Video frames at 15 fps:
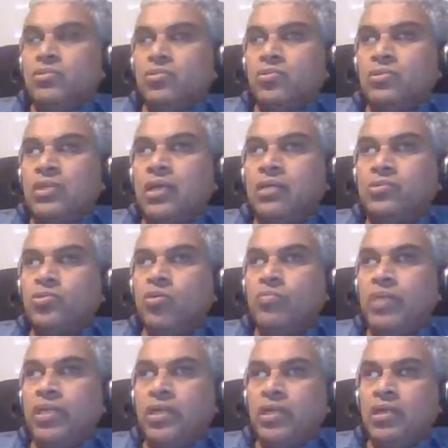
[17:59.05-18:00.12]
So there are so
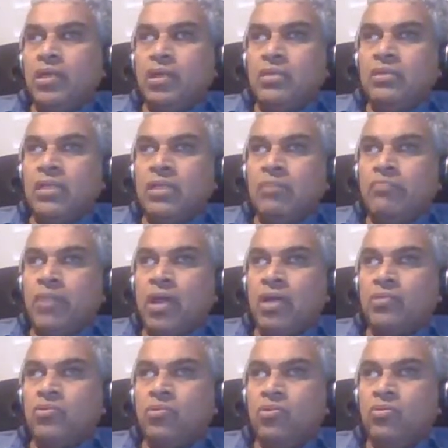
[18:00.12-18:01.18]
many. And the
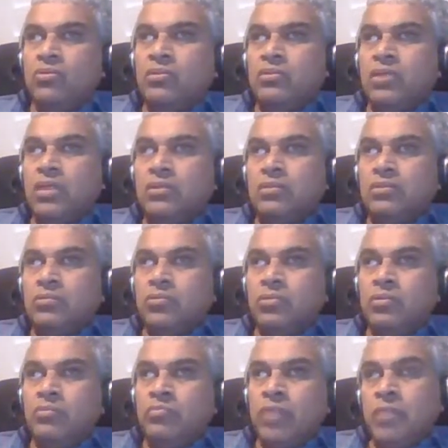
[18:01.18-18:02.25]
black hole
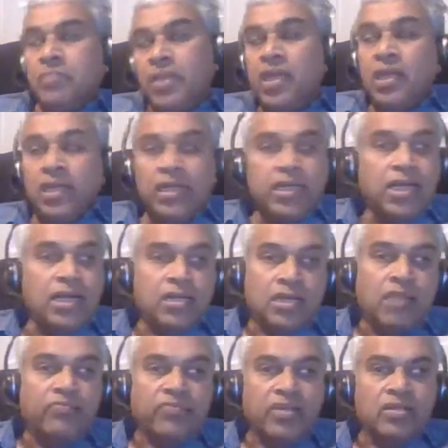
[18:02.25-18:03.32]
may be an
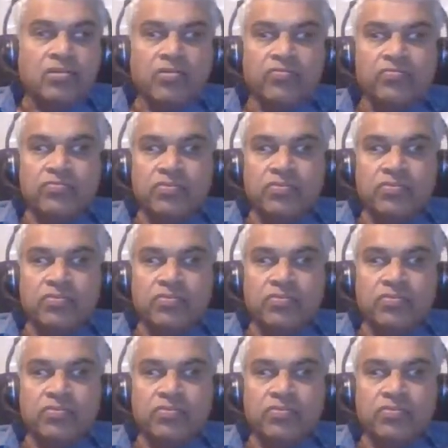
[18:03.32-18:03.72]
indirect effect.